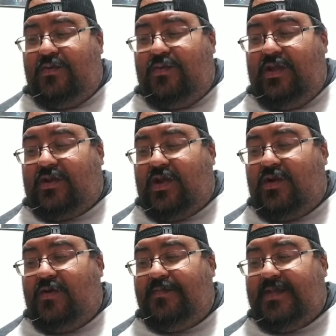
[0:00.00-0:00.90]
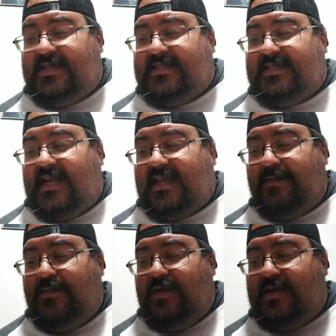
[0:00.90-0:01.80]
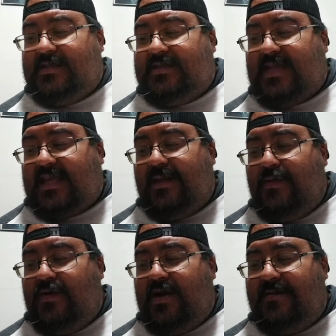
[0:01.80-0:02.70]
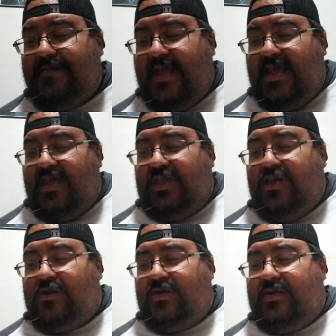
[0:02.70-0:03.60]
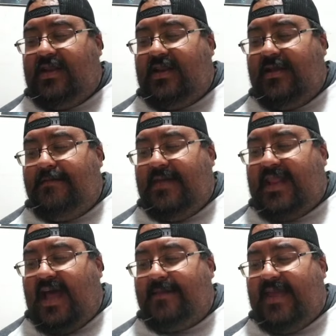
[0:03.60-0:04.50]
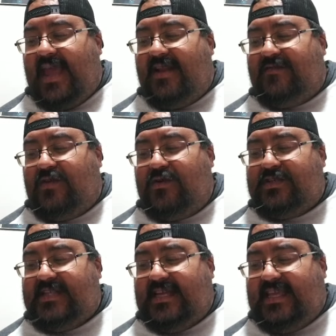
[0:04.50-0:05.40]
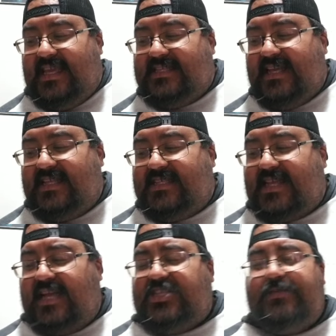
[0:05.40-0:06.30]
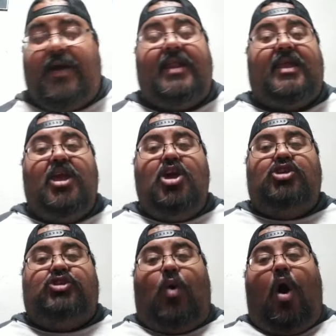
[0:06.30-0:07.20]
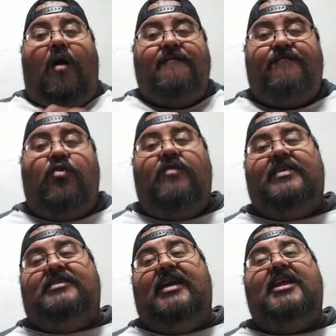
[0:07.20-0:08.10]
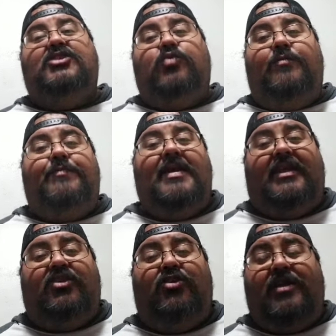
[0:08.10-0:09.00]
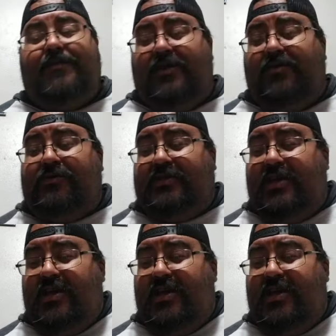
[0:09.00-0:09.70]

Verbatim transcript: Ryuko Sakimu- Sakimura, Yuko Minami, and of course Nagisa Tachibana. So all four of these ladies will make their debuts.